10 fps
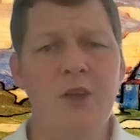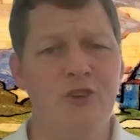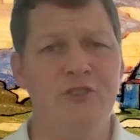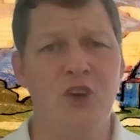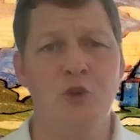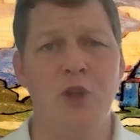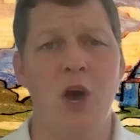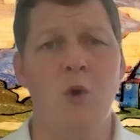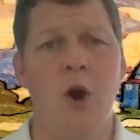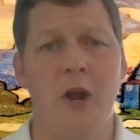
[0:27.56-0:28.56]
Just so you
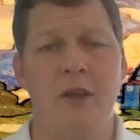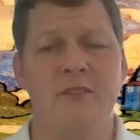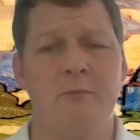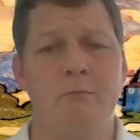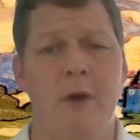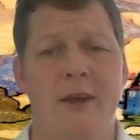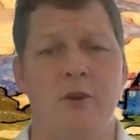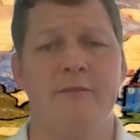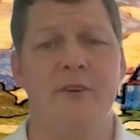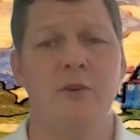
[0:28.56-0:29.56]
know, audience
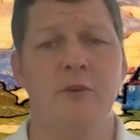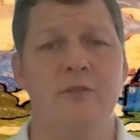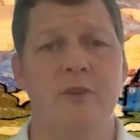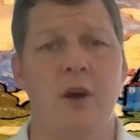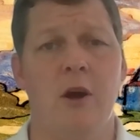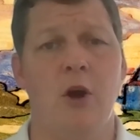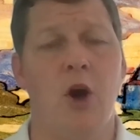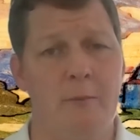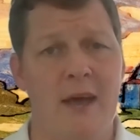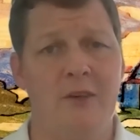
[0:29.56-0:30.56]
microphones are
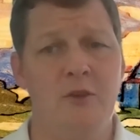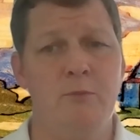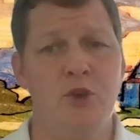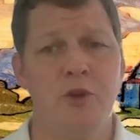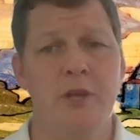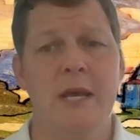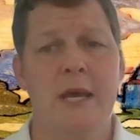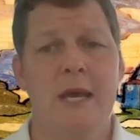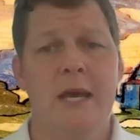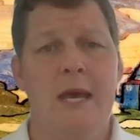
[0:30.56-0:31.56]
automatically muted.
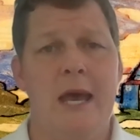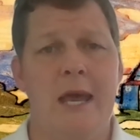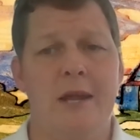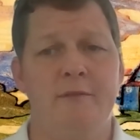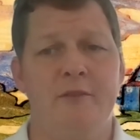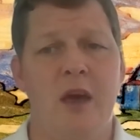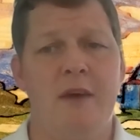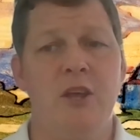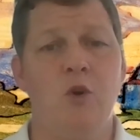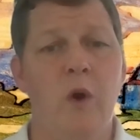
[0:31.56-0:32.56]
And if you
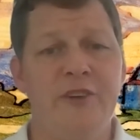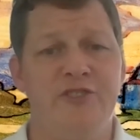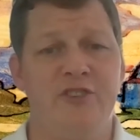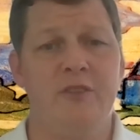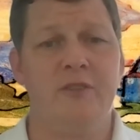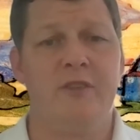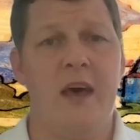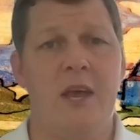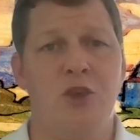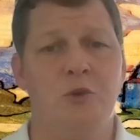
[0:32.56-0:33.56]
have any questions
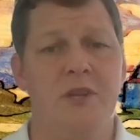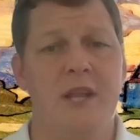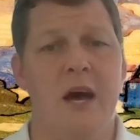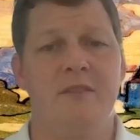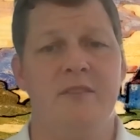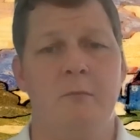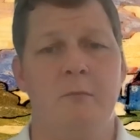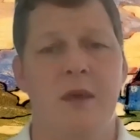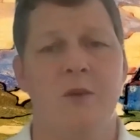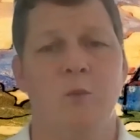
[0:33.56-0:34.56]
that you did not
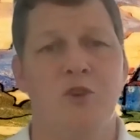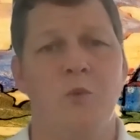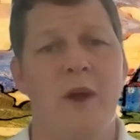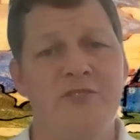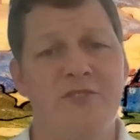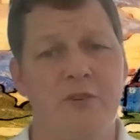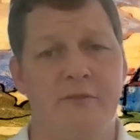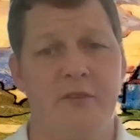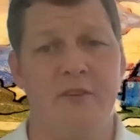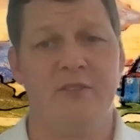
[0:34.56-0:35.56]
submit when you registered
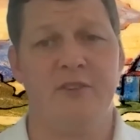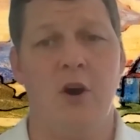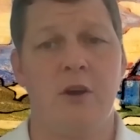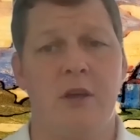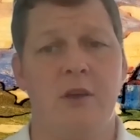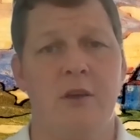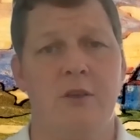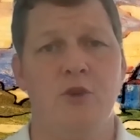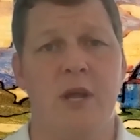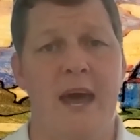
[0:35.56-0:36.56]
for this talk,
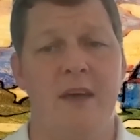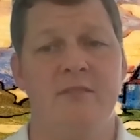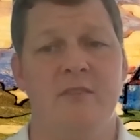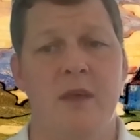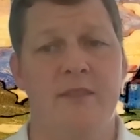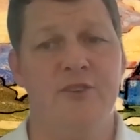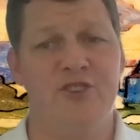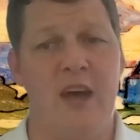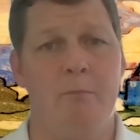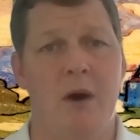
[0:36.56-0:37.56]
you can ask them in the
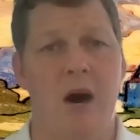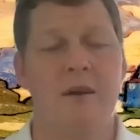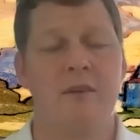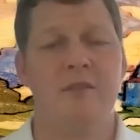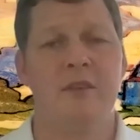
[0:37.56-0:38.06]
chat box